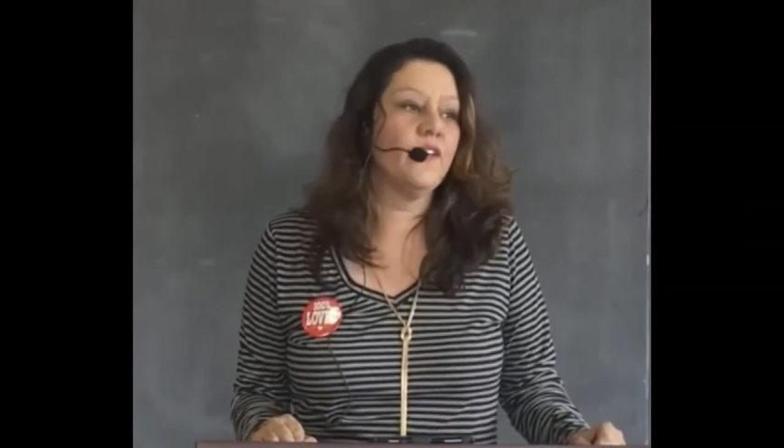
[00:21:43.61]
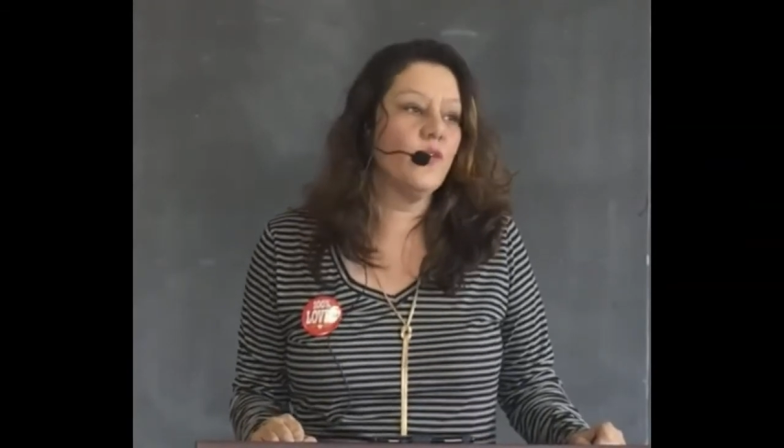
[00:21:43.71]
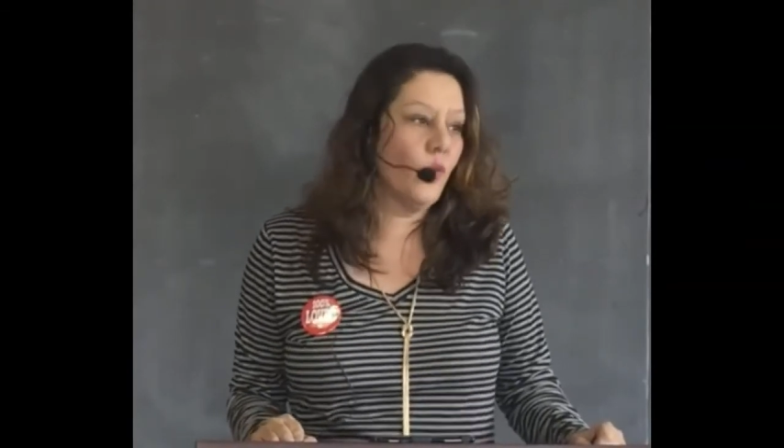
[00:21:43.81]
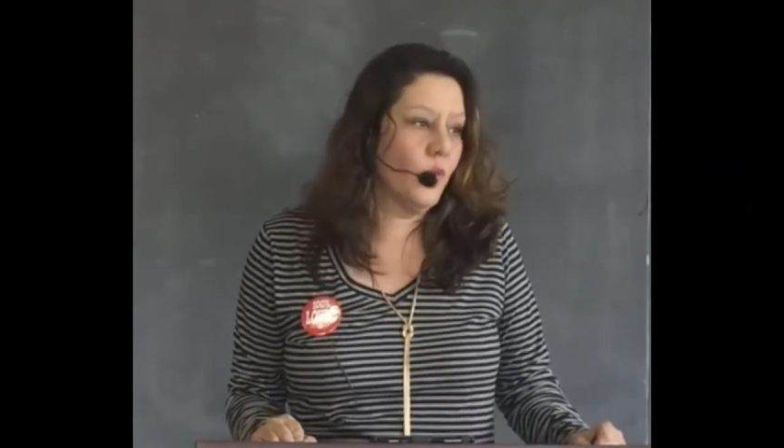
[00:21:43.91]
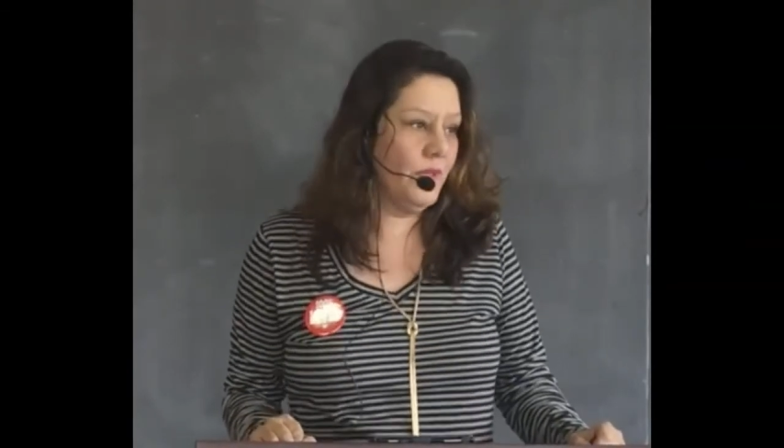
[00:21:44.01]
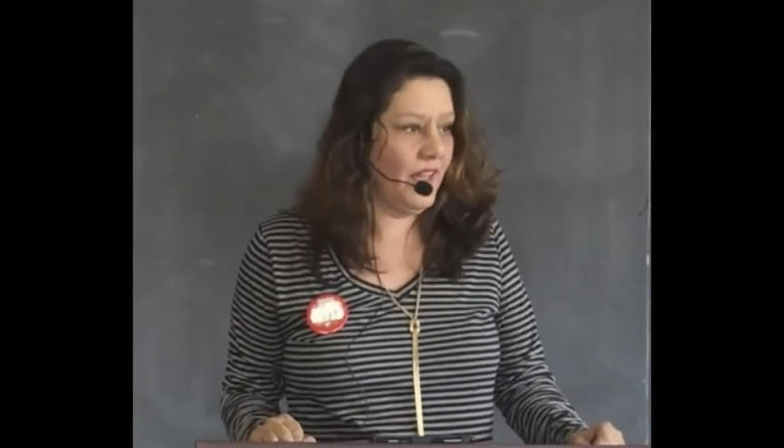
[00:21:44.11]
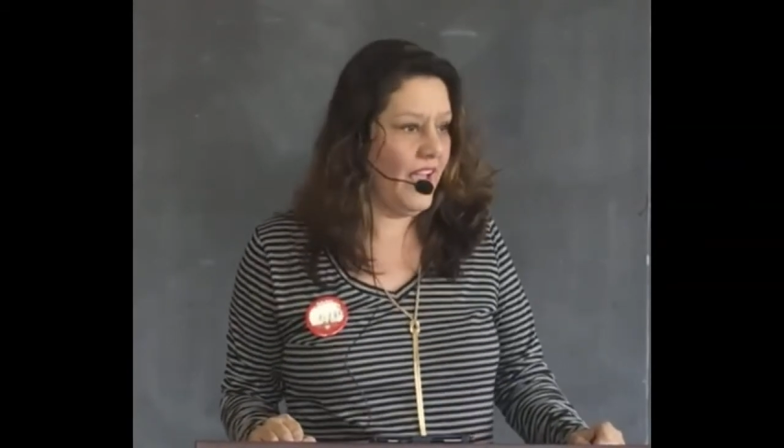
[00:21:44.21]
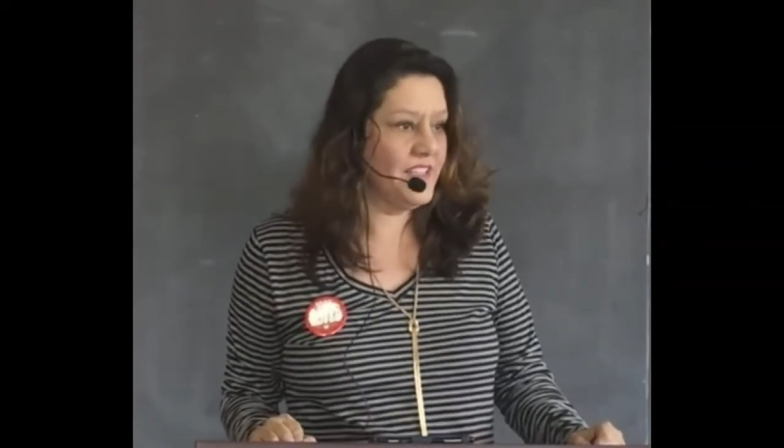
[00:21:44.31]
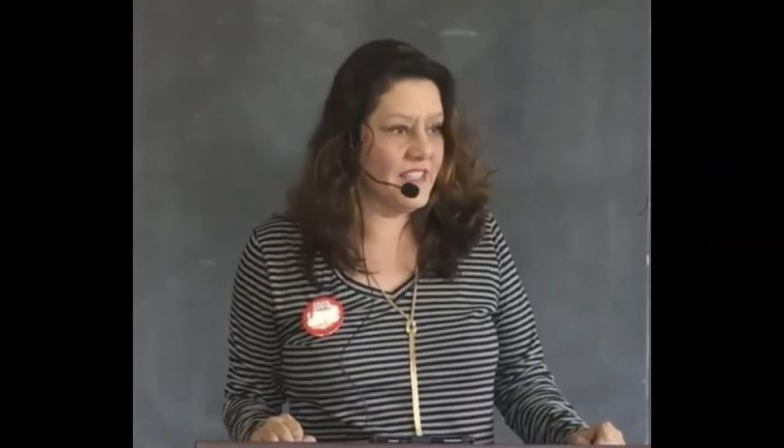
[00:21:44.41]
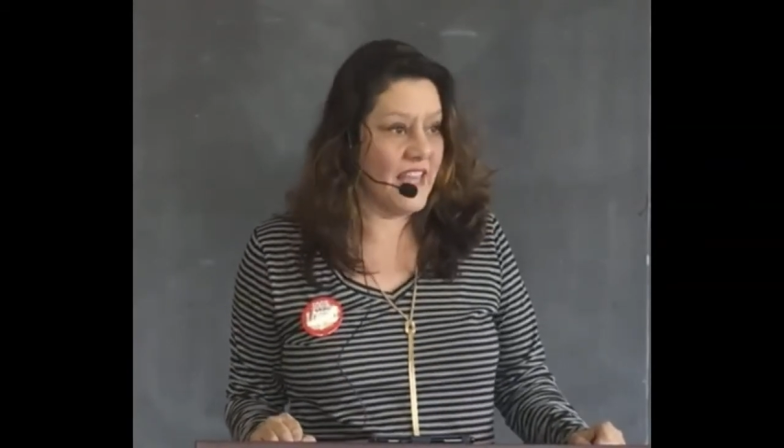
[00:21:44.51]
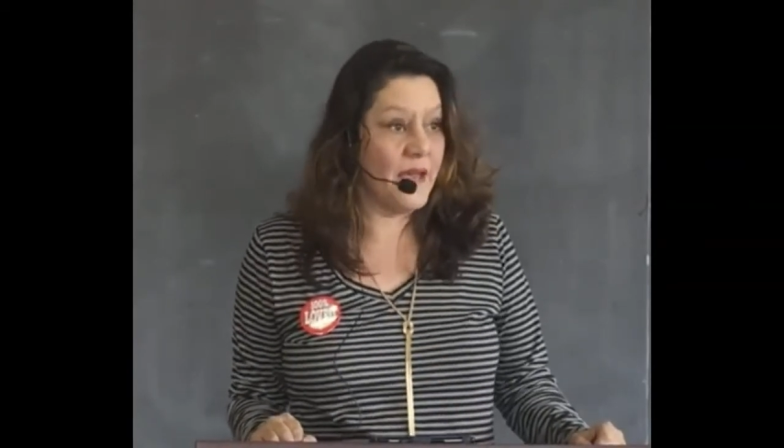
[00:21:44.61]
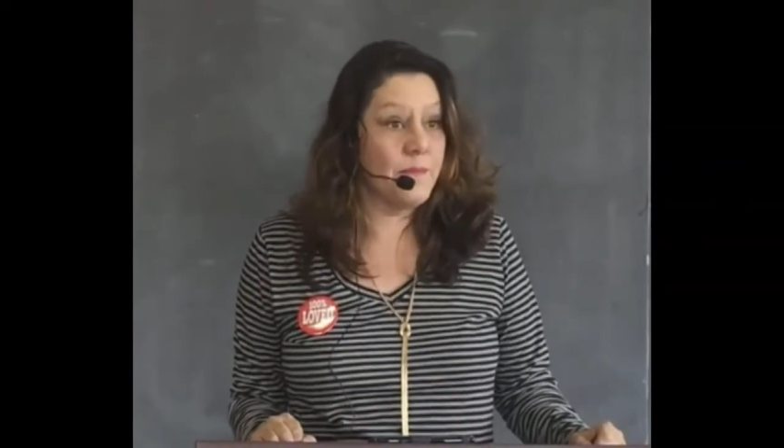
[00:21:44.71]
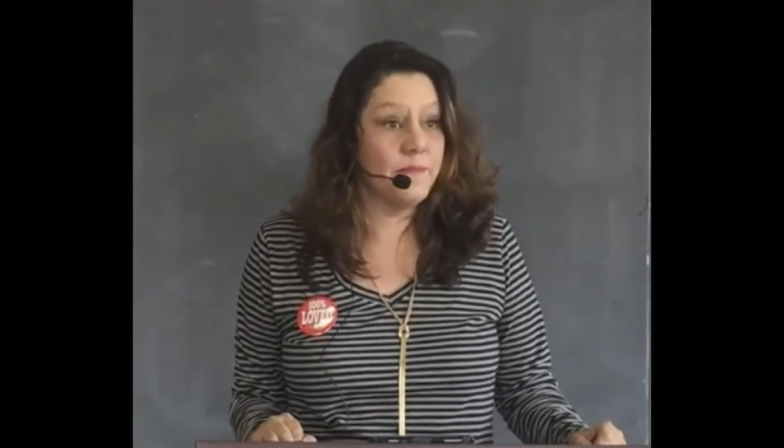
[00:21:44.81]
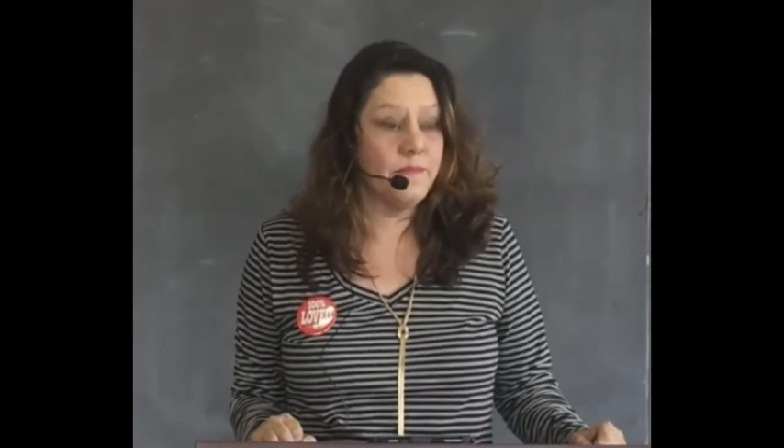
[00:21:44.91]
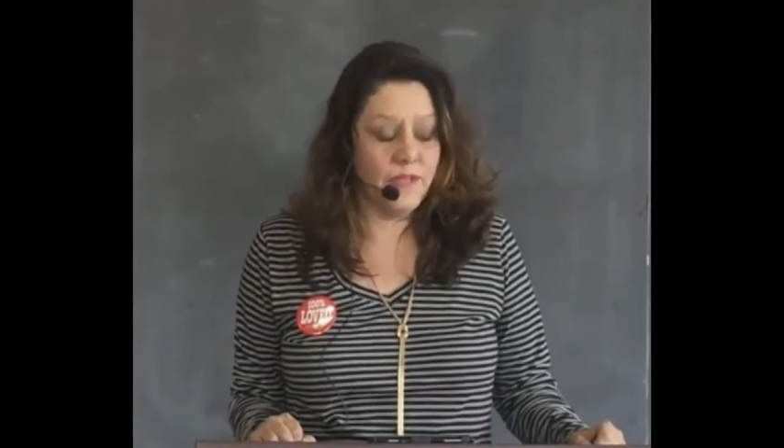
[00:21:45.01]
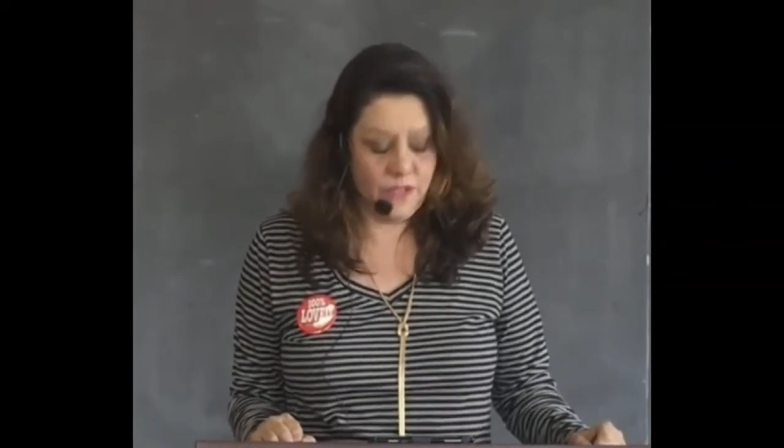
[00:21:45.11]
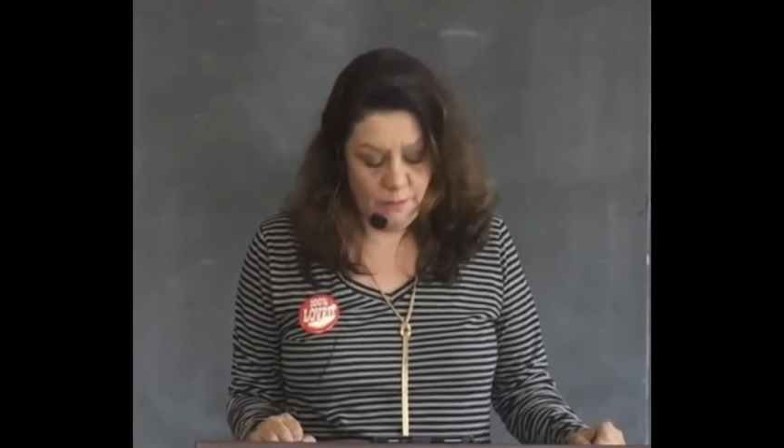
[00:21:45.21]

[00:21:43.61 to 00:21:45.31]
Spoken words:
and normalize them,